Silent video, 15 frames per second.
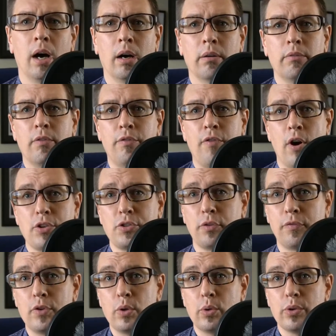fossil
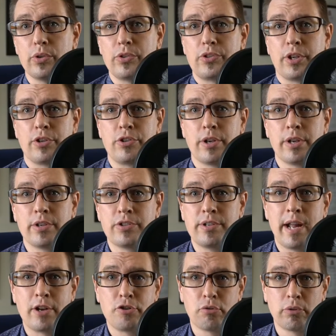fuels such as
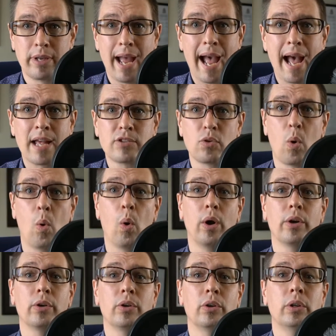natural gas,
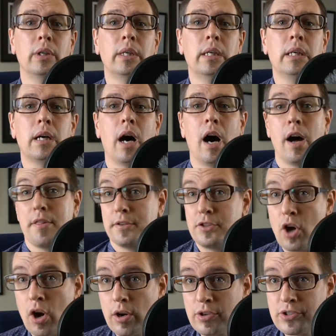oil, the
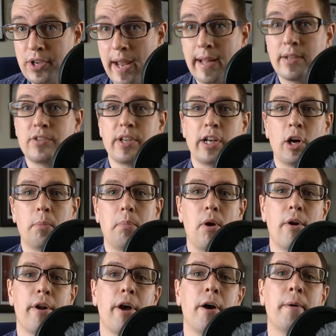tar sands in
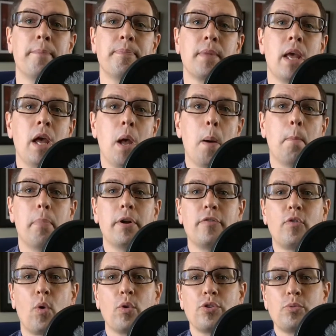Alberta, but of
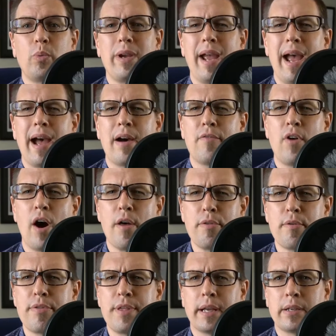course we have other
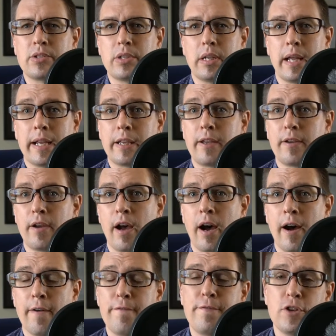things like
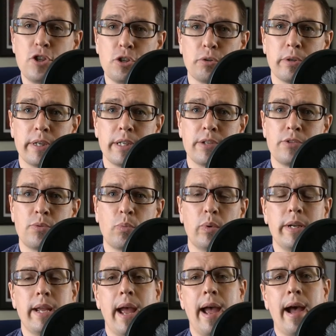fisheries. We
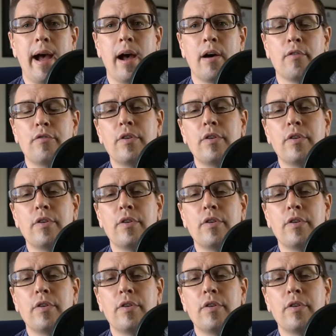have